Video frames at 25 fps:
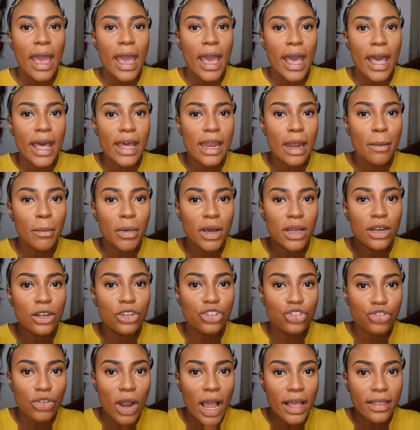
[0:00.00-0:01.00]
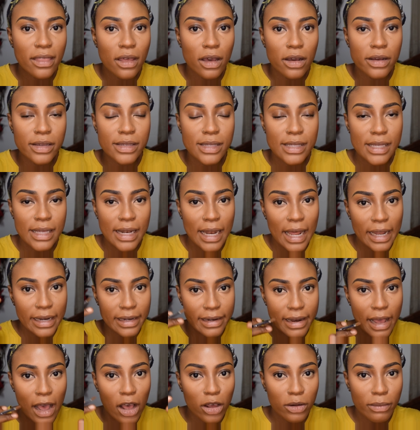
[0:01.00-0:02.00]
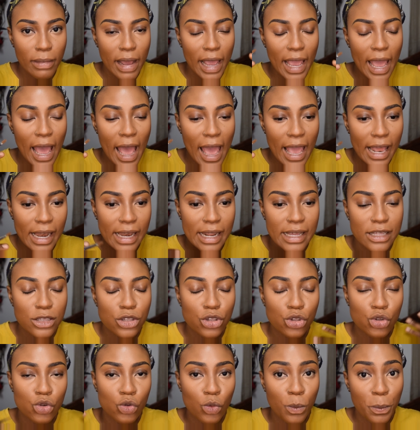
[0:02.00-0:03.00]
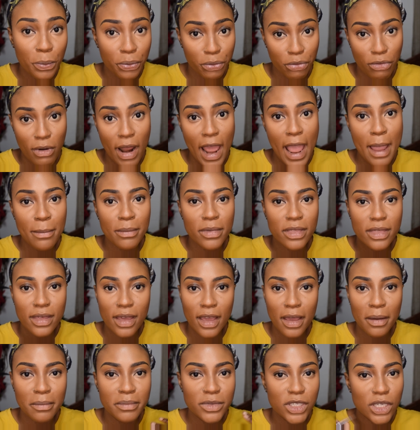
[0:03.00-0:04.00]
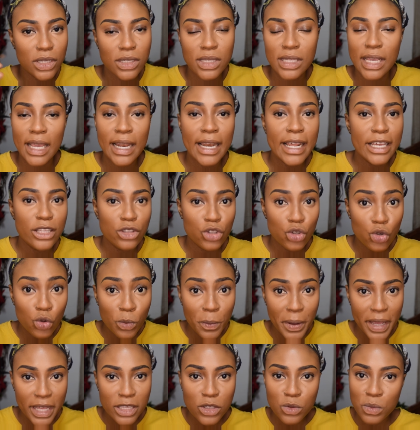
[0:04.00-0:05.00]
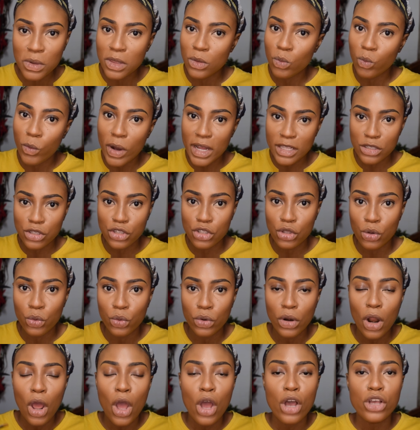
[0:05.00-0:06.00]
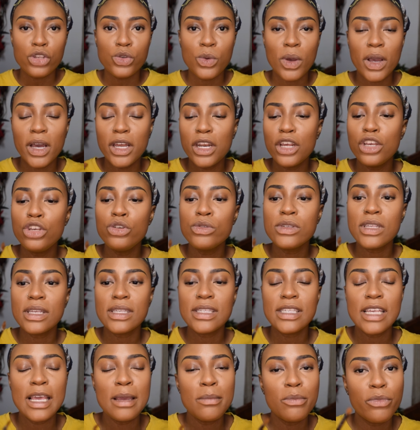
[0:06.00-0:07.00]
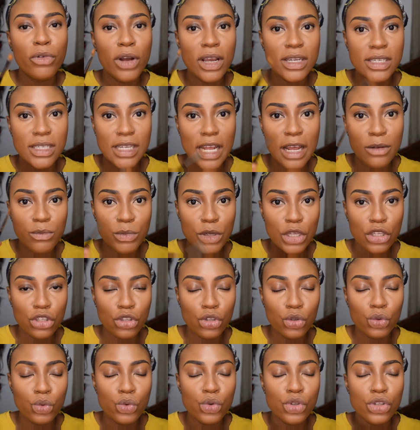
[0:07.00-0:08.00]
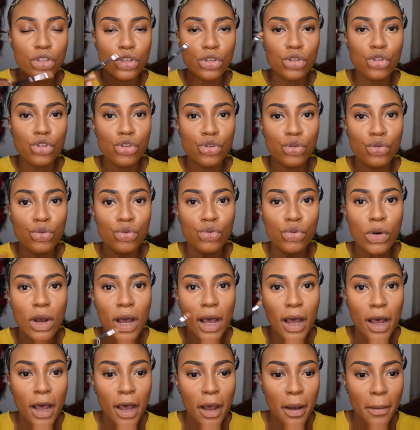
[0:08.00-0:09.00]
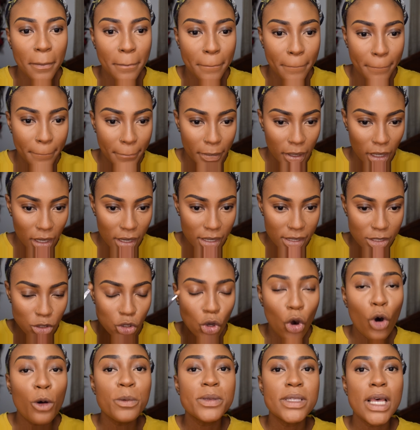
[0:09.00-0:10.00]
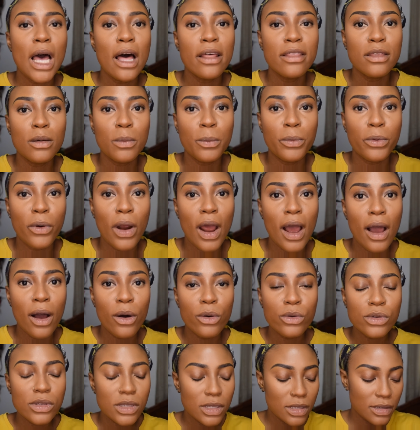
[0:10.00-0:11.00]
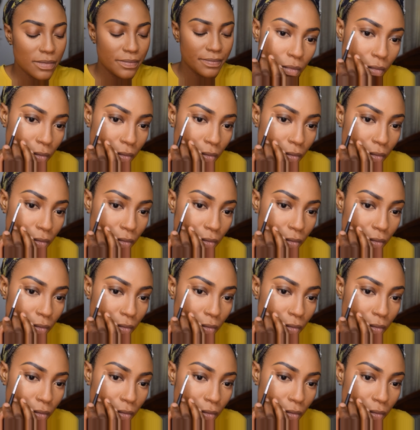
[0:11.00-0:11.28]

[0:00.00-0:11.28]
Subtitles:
and I'm gonna drag the concealer down my eyelids to prime them, just killing two birds with one stone. So we're gonna use the same brush that we use to sculpt out the brows.